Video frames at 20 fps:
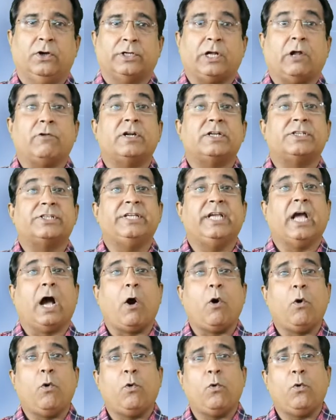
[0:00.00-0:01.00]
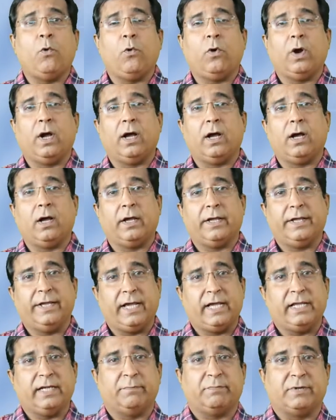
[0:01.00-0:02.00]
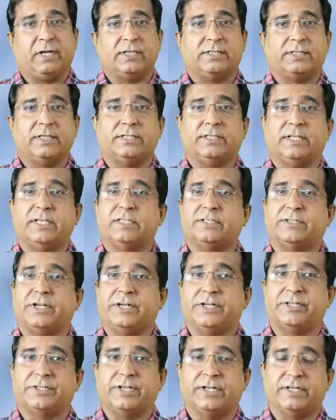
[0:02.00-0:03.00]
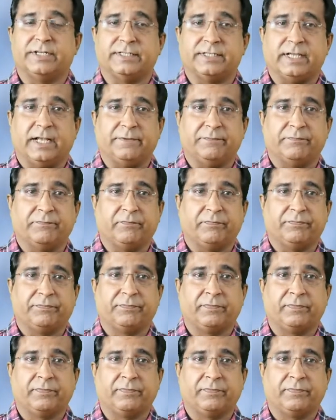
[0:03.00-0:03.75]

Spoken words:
Now let's see how AI replaces this traditional design.